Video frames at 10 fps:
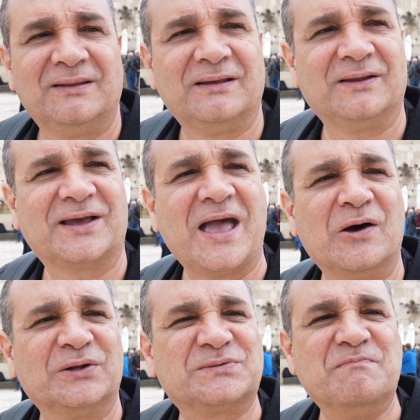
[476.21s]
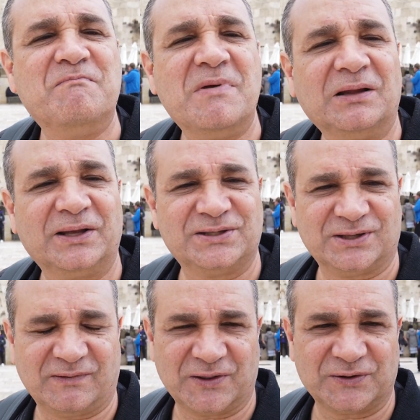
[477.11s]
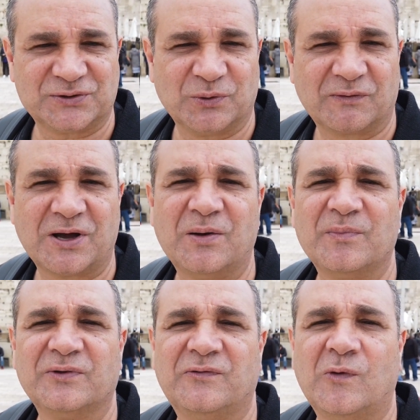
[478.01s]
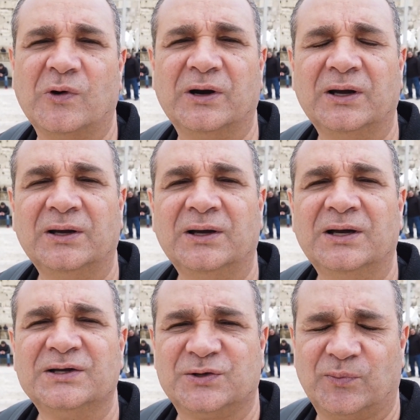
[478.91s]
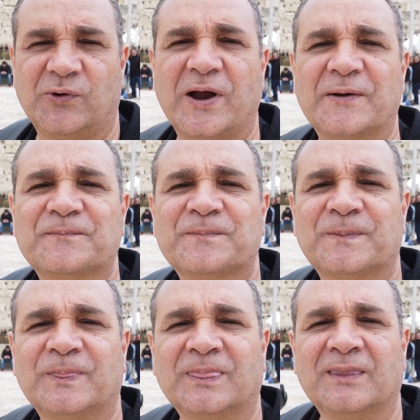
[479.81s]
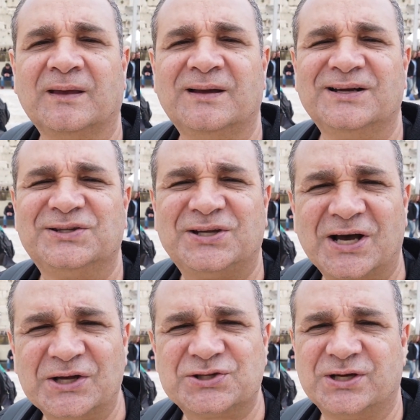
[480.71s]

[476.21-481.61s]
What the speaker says: the countless millions of others who have come before to pray. Touch